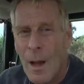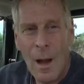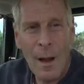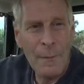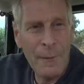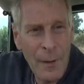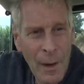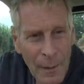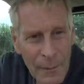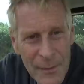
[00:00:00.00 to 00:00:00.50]

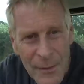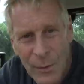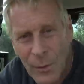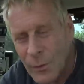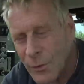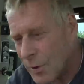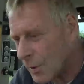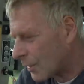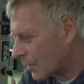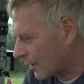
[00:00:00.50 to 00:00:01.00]
I'm
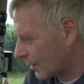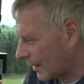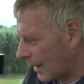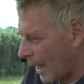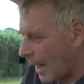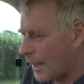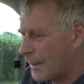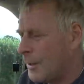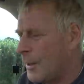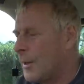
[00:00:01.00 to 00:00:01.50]
sort of just
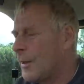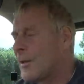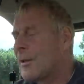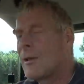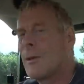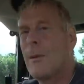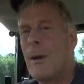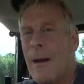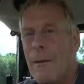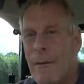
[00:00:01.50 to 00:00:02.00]
getting
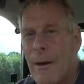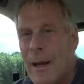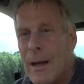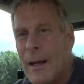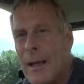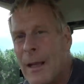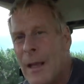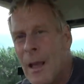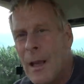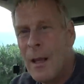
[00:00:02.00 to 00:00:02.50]
used to it
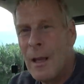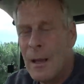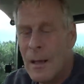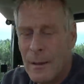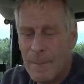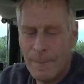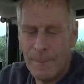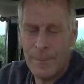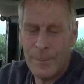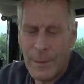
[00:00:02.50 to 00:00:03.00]
really.
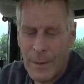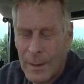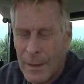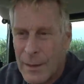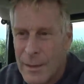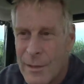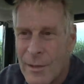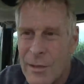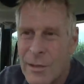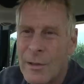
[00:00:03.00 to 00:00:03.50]
Do
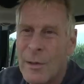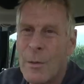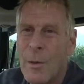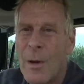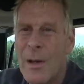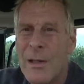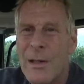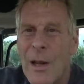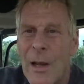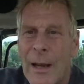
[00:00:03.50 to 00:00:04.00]
you know
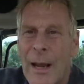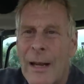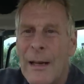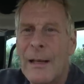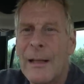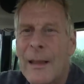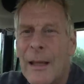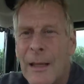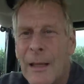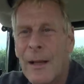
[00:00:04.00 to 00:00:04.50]
what it's like,
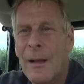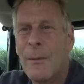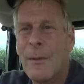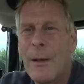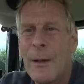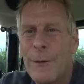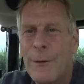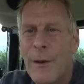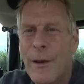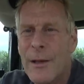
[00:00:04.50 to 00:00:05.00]
anything, isn't it?
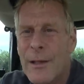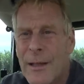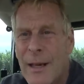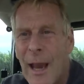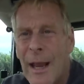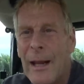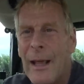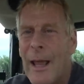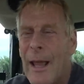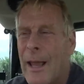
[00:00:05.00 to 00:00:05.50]
When you first
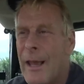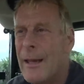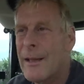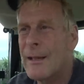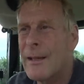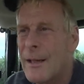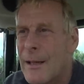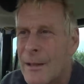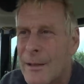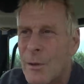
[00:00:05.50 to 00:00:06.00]
get it,
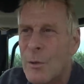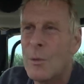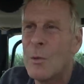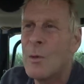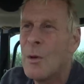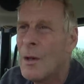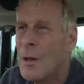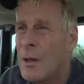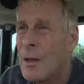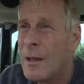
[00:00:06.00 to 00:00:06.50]
it's
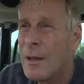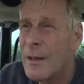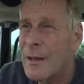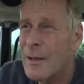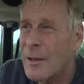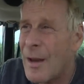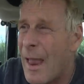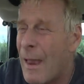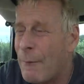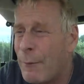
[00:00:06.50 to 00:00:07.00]

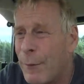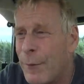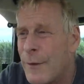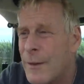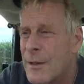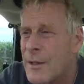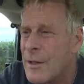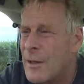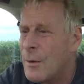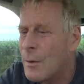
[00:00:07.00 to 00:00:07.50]

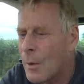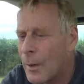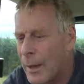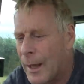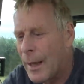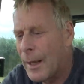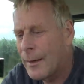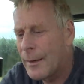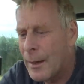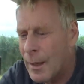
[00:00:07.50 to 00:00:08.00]
everything's new on
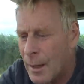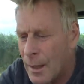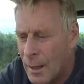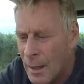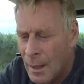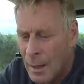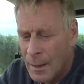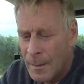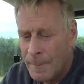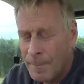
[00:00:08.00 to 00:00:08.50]
it, and
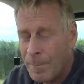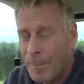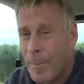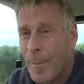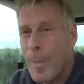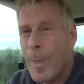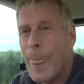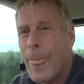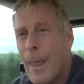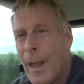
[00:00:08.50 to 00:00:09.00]

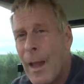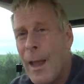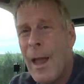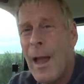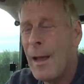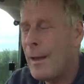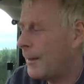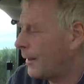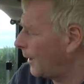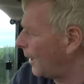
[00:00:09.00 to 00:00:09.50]

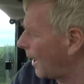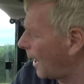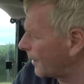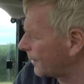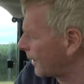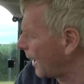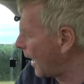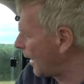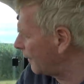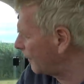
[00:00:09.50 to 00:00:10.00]
it
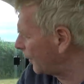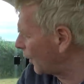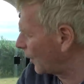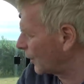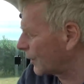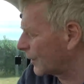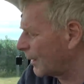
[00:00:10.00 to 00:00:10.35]
has a hell of a lot of